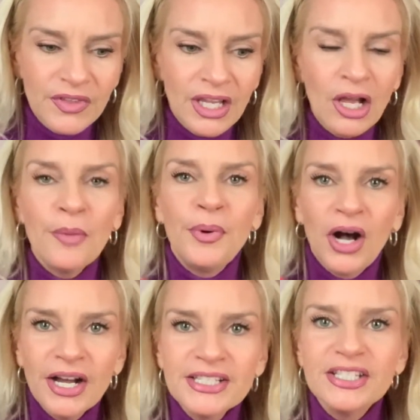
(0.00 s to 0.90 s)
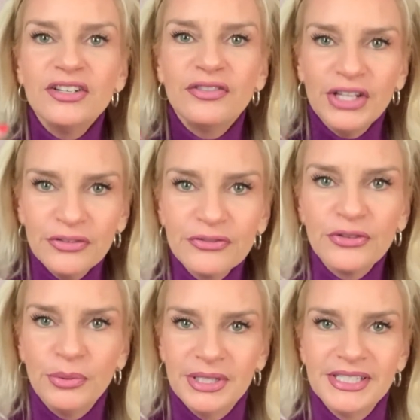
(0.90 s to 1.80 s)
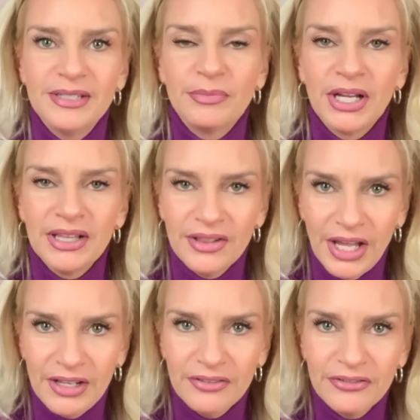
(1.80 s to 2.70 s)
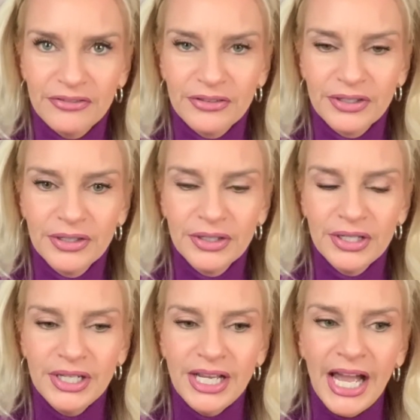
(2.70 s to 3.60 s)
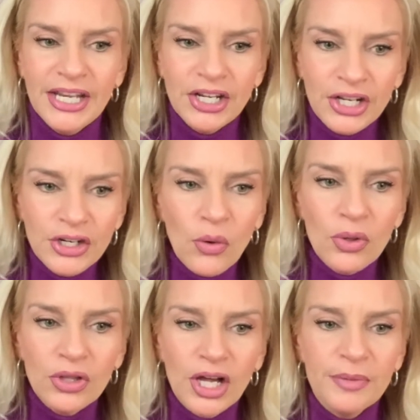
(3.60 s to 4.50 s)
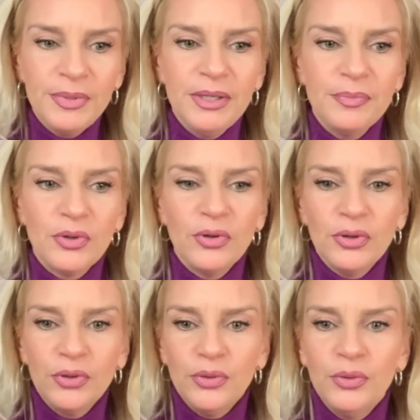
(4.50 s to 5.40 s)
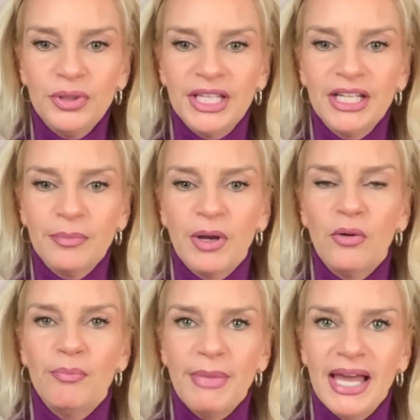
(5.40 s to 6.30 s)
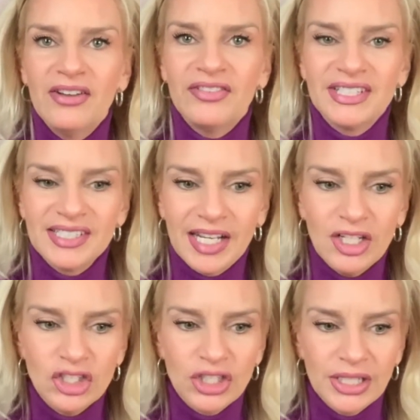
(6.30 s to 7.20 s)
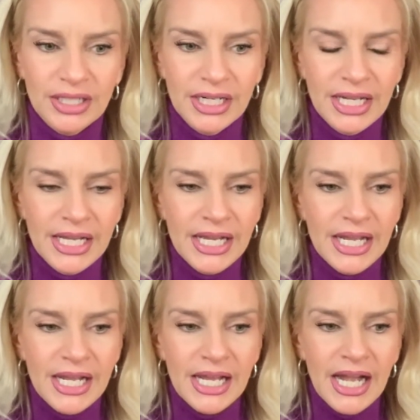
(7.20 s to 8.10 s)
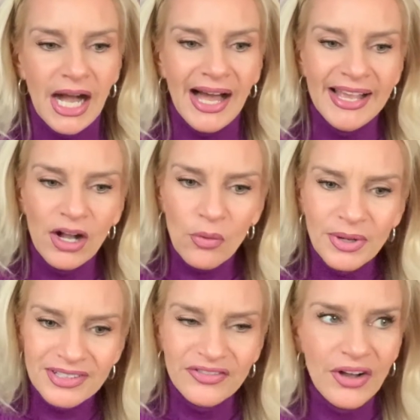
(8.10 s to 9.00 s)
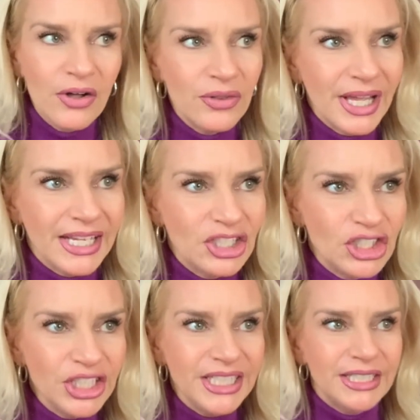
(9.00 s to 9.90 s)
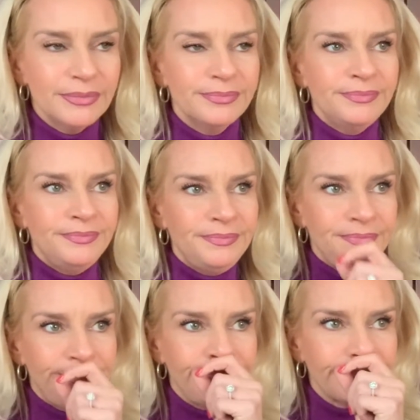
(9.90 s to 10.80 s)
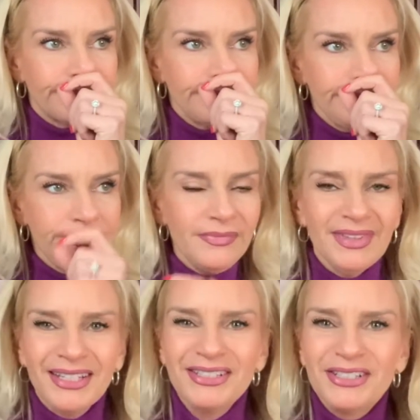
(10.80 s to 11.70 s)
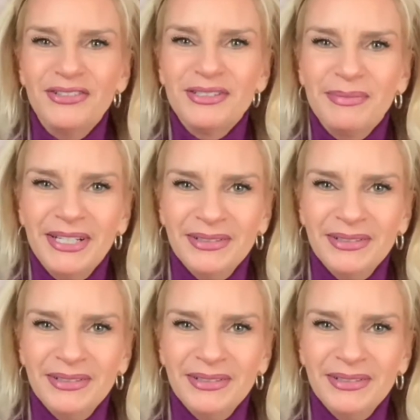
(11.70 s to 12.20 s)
a positive influence in my life. And I know a lot of people who think about manifestation. I always felt like, gee, excuse me,